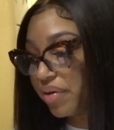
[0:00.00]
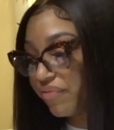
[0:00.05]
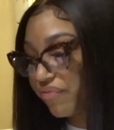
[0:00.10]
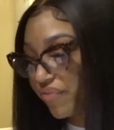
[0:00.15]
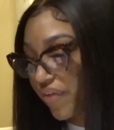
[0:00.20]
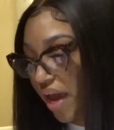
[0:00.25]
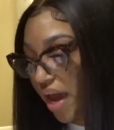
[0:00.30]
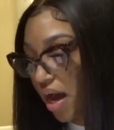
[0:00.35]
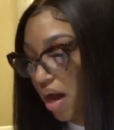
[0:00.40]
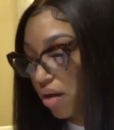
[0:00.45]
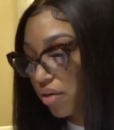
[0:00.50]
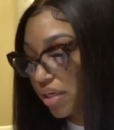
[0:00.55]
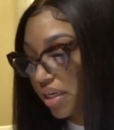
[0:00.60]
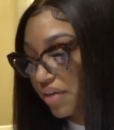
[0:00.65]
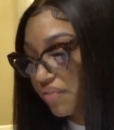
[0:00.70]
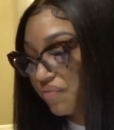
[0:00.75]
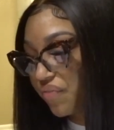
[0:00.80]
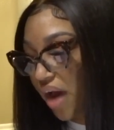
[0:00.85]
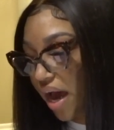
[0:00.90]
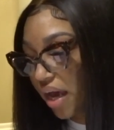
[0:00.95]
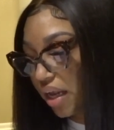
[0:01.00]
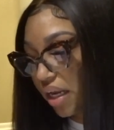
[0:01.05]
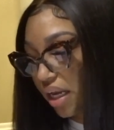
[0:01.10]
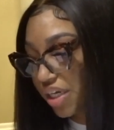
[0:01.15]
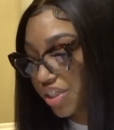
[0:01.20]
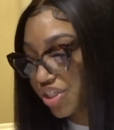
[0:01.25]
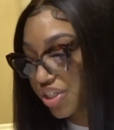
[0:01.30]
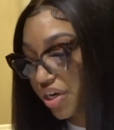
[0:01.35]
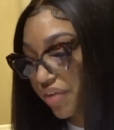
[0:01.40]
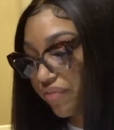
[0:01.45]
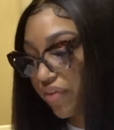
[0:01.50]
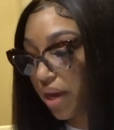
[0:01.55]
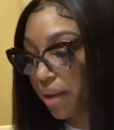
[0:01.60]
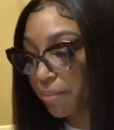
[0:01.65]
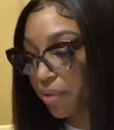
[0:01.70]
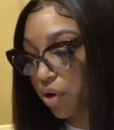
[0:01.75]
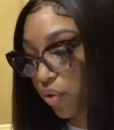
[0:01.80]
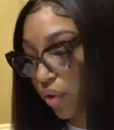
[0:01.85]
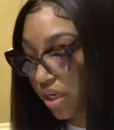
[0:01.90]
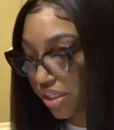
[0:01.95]
found in violation of an
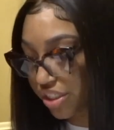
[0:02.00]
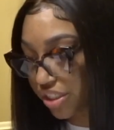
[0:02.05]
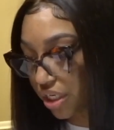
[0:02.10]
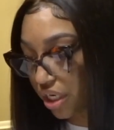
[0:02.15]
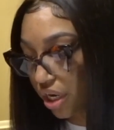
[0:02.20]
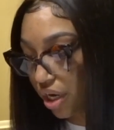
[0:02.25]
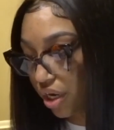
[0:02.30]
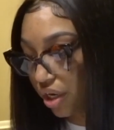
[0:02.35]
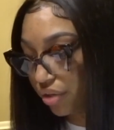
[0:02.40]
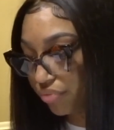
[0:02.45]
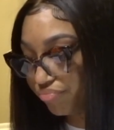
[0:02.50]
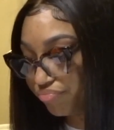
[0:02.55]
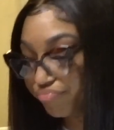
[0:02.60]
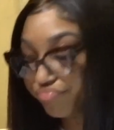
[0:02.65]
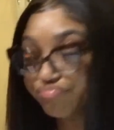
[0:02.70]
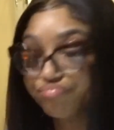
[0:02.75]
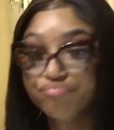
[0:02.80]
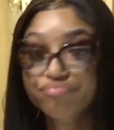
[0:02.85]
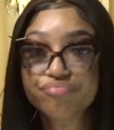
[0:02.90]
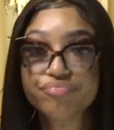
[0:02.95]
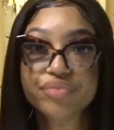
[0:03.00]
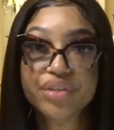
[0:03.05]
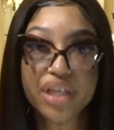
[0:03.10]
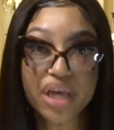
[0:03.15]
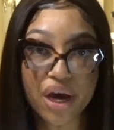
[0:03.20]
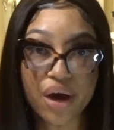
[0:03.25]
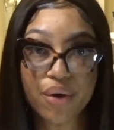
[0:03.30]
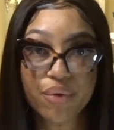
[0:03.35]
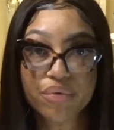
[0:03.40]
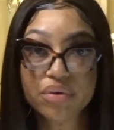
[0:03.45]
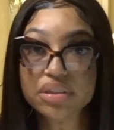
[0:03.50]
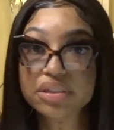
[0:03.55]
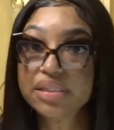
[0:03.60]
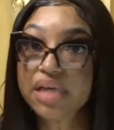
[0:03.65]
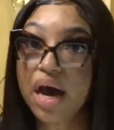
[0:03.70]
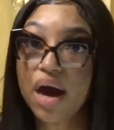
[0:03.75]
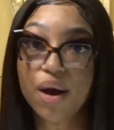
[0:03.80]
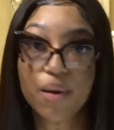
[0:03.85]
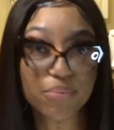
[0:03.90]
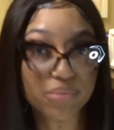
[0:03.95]
immigration law? No, because
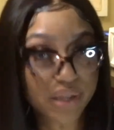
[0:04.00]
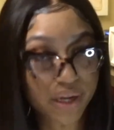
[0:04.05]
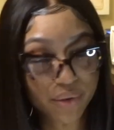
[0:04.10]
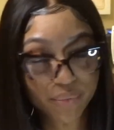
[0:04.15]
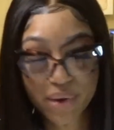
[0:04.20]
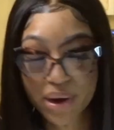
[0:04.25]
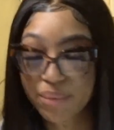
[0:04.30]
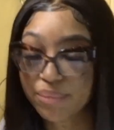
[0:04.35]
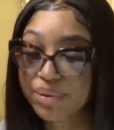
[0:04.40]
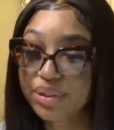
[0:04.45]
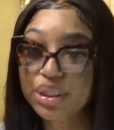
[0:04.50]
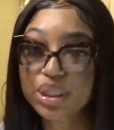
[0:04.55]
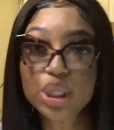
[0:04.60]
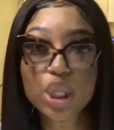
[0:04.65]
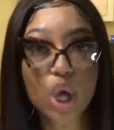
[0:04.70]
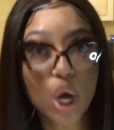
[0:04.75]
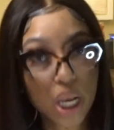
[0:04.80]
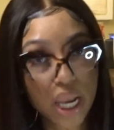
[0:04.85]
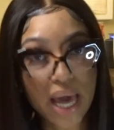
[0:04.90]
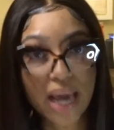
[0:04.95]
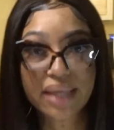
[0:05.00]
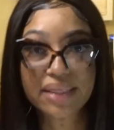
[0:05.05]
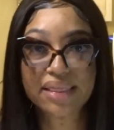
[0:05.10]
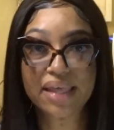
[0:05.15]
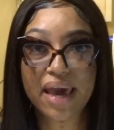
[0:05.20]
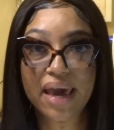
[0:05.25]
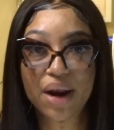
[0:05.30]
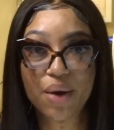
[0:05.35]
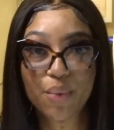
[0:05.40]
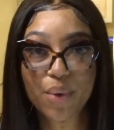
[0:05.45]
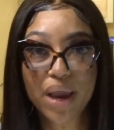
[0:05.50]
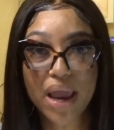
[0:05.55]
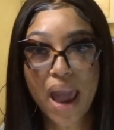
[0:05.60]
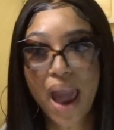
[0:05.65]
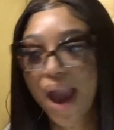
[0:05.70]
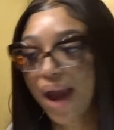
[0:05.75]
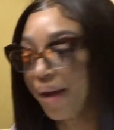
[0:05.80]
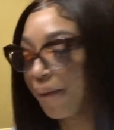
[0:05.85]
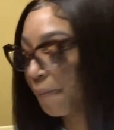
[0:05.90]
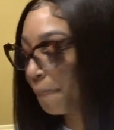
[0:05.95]
I don't play around with law like that,
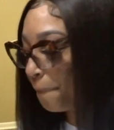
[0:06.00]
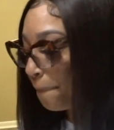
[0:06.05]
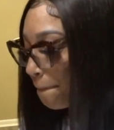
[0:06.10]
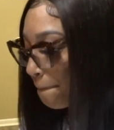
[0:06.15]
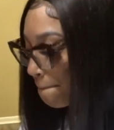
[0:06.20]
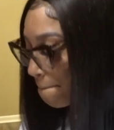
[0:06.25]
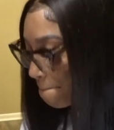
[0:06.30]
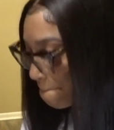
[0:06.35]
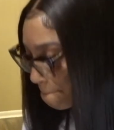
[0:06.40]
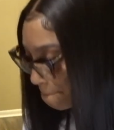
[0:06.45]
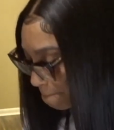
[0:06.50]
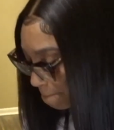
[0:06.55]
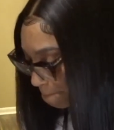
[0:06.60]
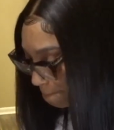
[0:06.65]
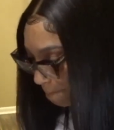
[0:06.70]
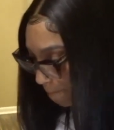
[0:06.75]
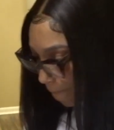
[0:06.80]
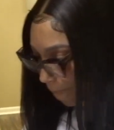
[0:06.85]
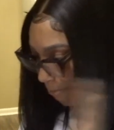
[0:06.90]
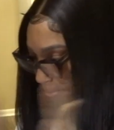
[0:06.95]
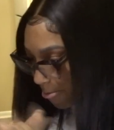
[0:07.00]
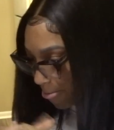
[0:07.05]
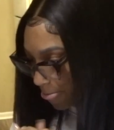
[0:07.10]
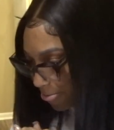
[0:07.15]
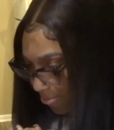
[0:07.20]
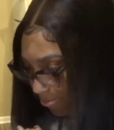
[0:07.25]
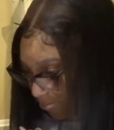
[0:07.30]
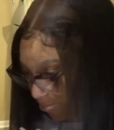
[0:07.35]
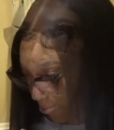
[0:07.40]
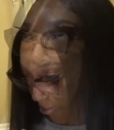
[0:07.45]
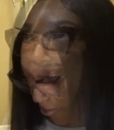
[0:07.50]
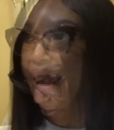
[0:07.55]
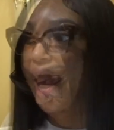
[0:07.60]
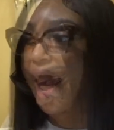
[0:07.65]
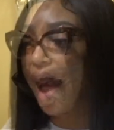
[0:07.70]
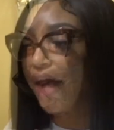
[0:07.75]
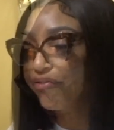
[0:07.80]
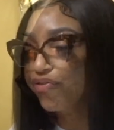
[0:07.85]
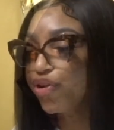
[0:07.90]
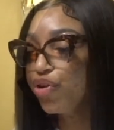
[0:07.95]
okay?
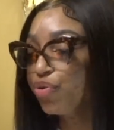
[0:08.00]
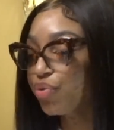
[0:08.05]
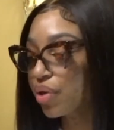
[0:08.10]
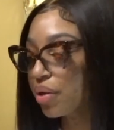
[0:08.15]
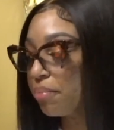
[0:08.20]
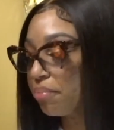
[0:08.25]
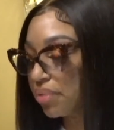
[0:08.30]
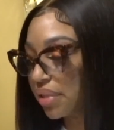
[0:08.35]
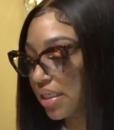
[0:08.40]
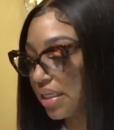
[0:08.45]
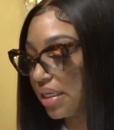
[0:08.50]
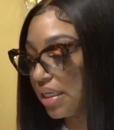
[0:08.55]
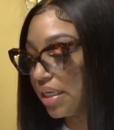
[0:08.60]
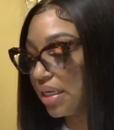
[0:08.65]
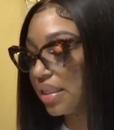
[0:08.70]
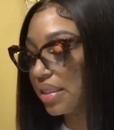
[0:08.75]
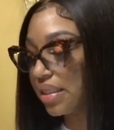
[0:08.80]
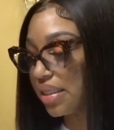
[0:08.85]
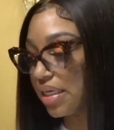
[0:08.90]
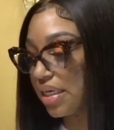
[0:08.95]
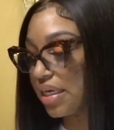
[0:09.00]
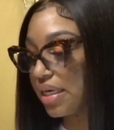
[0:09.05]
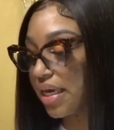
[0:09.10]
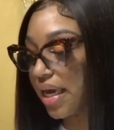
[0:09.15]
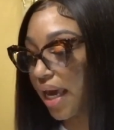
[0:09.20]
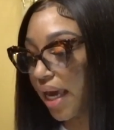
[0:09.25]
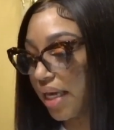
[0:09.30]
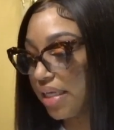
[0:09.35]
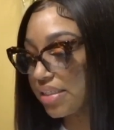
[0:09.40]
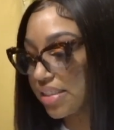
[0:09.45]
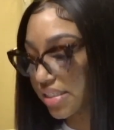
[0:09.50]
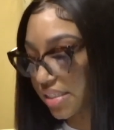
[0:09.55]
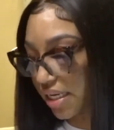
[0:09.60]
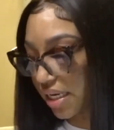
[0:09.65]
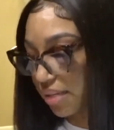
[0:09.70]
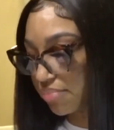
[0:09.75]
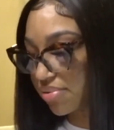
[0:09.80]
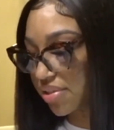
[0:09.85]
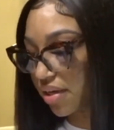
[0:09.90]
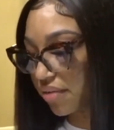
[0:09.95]
After you complete the 8
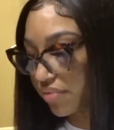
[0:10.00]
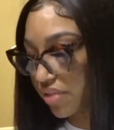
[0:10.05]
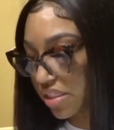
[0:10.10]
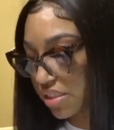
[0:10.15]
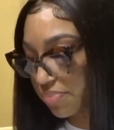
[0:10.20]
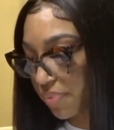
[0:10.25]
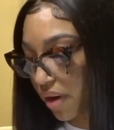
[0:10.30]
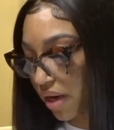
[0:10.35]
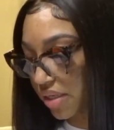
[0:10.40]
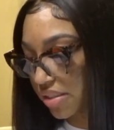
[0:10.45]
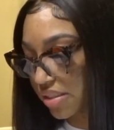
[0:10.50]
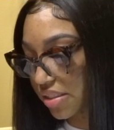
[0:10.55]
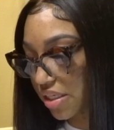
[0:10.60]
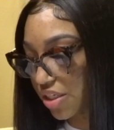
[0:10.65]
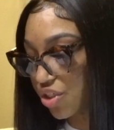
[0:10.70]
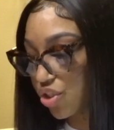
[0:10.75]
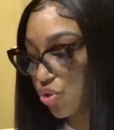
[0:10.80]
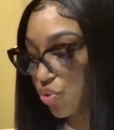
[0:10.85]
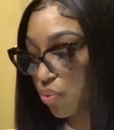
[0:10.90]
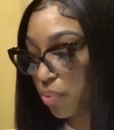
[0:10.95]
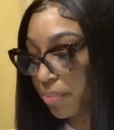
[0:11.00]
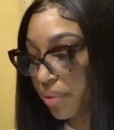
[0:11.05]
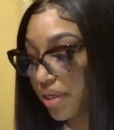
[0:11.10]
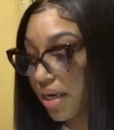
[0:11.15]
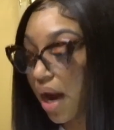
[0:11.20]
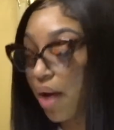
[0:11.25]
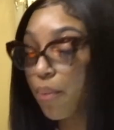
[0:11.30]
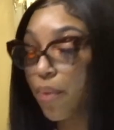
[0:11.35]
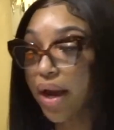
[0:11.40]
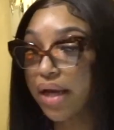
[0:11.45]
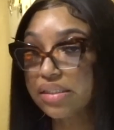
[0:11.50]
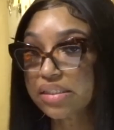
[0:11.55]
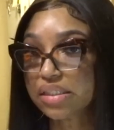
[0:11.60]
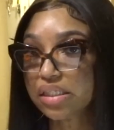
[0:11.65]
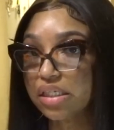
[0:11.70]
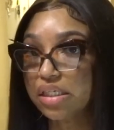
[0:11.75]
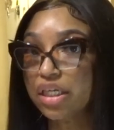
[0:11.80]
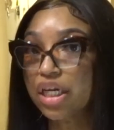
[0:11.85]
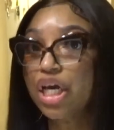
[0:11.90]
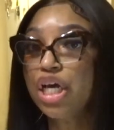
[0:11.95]
steps of this process, you will be
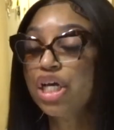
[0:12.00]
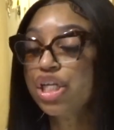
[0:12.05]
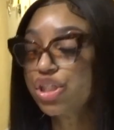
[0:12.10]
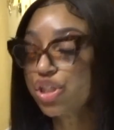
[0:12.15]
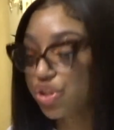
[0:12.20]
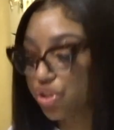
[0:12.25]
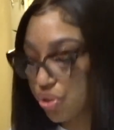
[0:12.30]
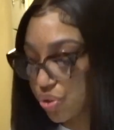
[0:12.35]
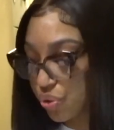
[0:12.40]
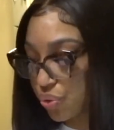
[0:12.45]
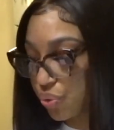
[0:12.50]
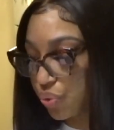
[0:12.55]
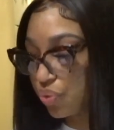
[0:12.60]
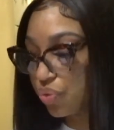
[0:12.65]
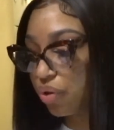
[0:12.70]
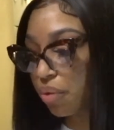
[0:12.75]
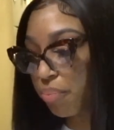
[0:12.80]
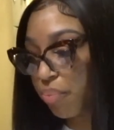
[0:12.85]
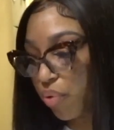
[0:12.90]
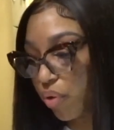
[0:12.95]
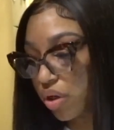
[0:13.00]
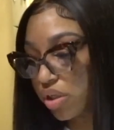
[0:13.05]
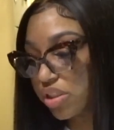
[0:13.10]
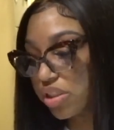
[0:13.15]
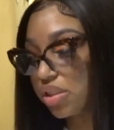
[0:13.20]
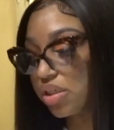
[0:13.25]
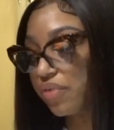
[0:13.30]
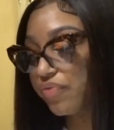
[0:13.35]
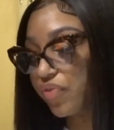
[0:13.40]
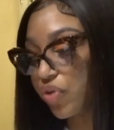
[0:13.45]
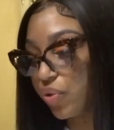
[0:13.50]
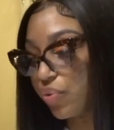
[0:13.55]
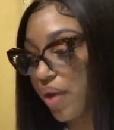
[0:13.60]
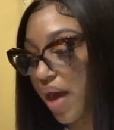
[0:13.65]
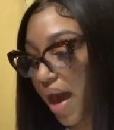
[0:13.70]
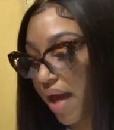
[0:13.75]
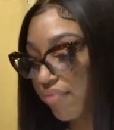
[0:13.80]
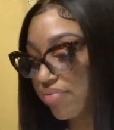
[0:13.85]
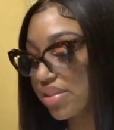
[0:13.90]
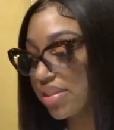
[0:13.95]
directed to the portion of you
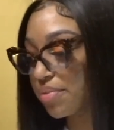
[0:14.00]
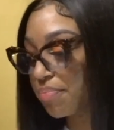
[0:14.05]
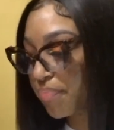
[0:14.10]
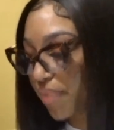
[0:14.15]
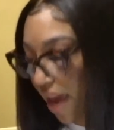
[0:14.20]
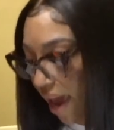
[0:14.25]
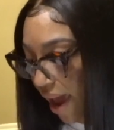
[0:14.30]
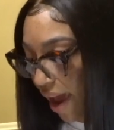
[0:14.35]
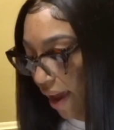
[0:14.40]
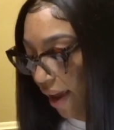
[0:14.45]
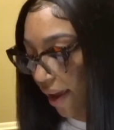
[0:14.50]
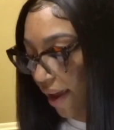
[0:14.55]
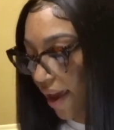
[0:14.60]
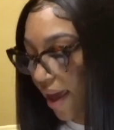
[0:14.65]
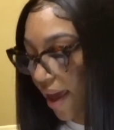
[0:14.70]
having to pay.